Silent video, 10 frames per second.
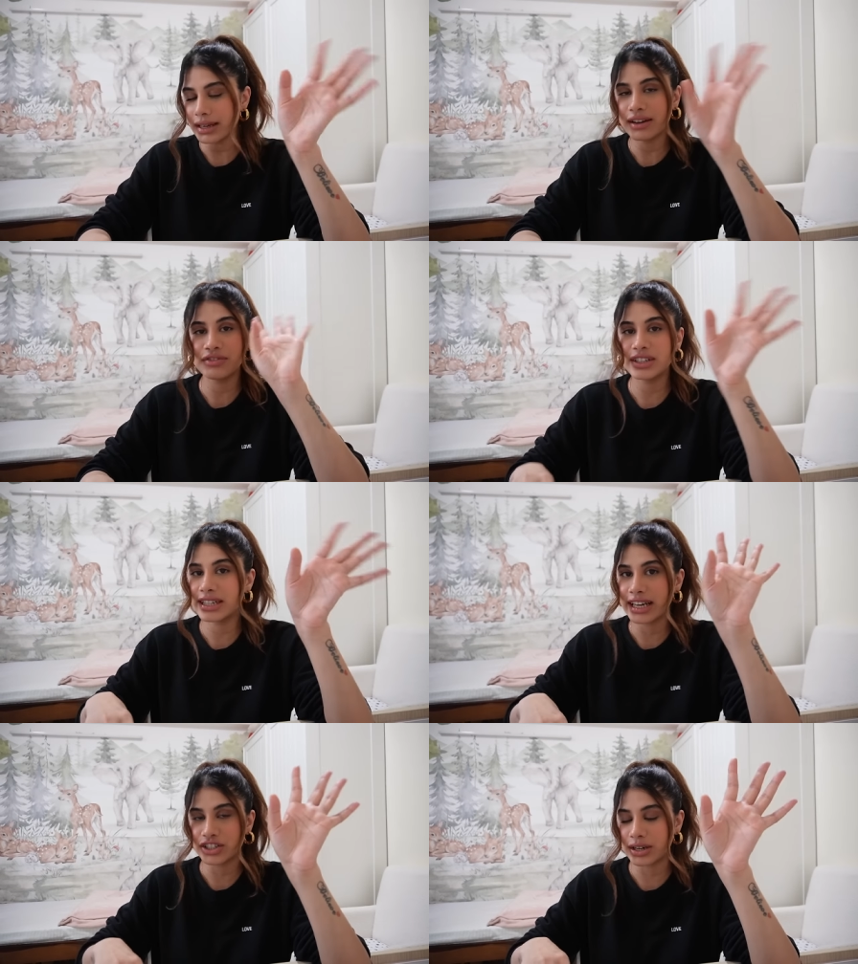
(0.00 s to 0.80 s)

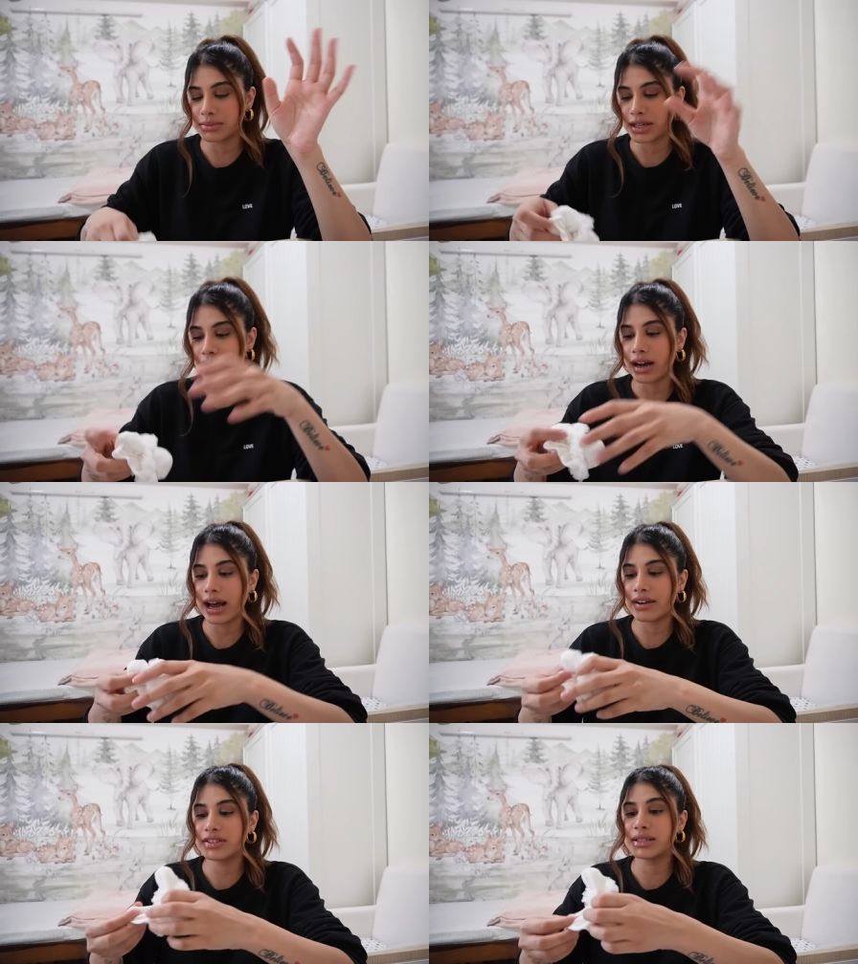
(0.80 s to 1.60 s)
Everything H&M Zara.
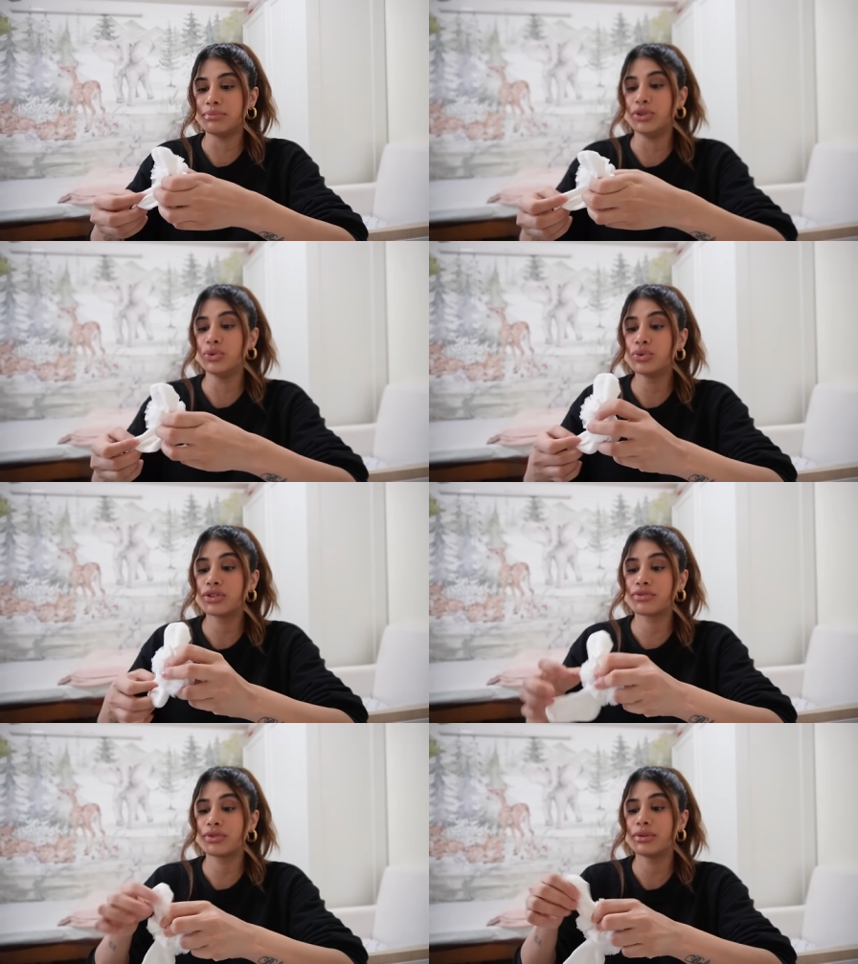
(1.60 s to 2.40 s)
I have this
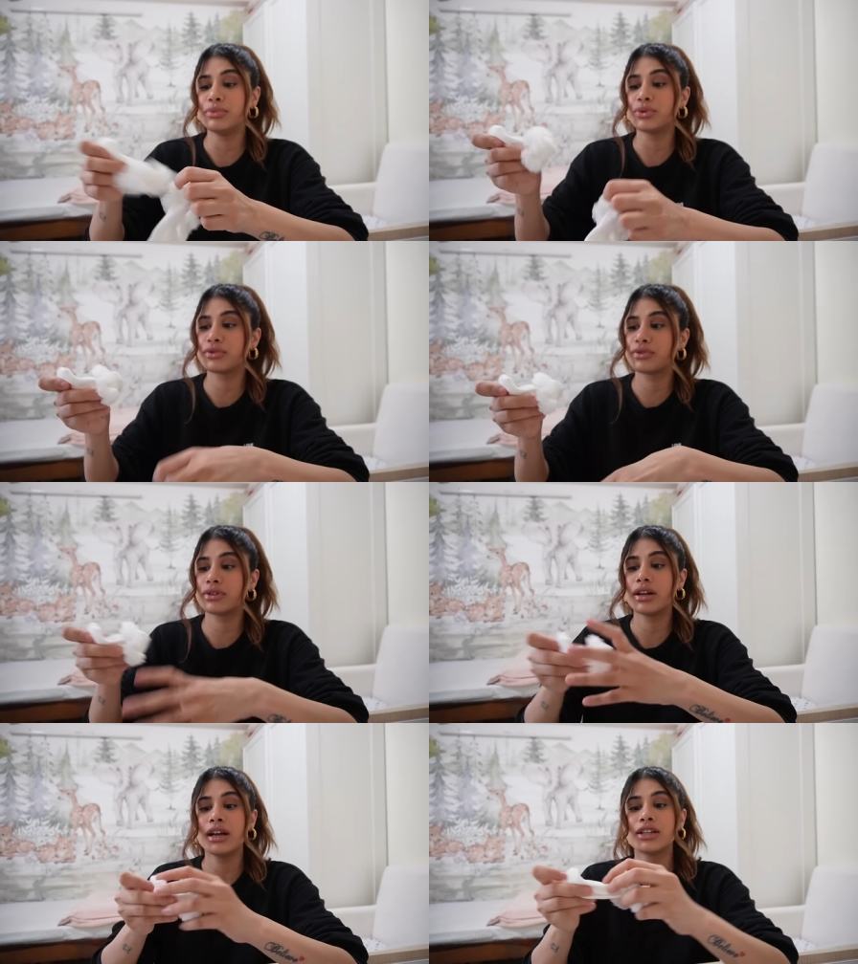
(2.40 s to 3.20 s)
beautiful,
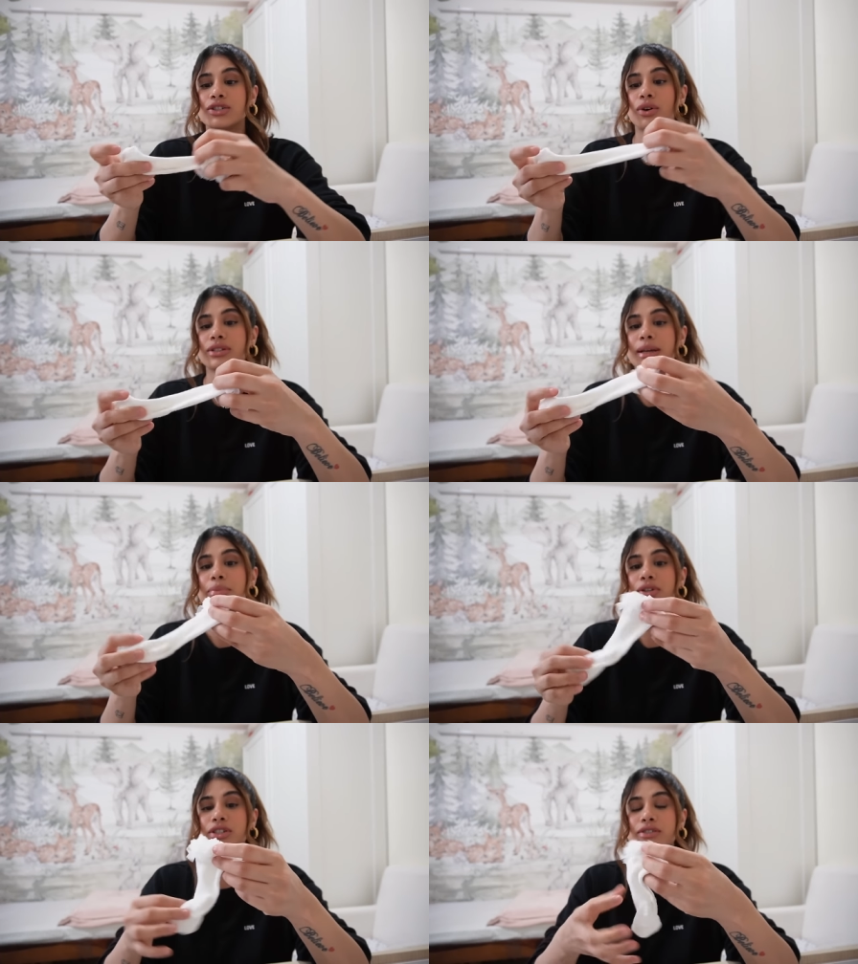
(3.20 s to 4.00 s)
beautiful socks I
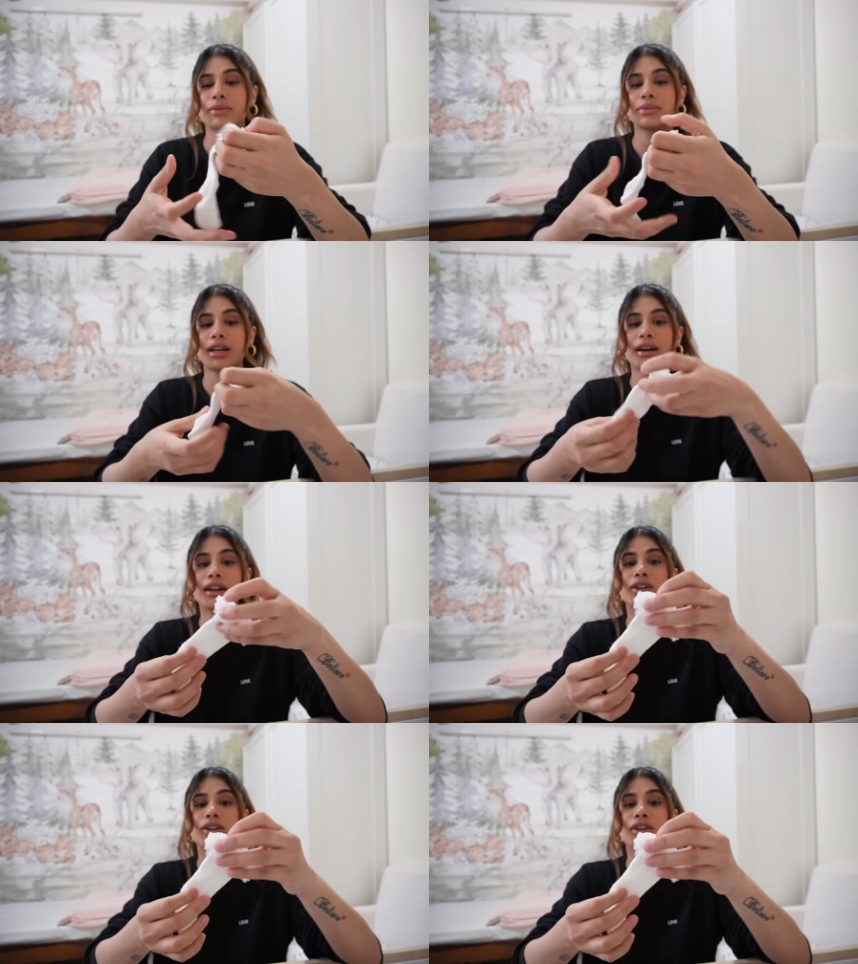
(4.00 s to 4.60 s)
purchased from Zara.